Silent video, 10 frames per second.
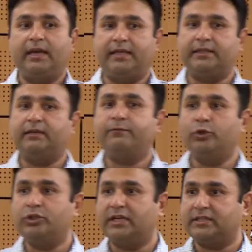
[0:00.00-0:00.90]
and then a
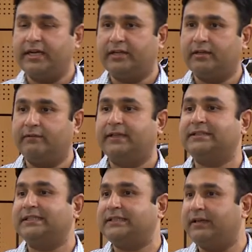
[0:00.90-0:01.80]
few years later
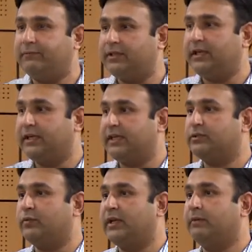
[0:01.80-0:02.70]
once the safety data
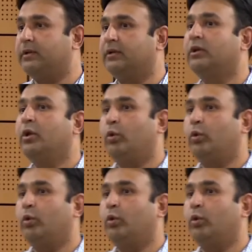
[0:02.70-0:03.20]
is available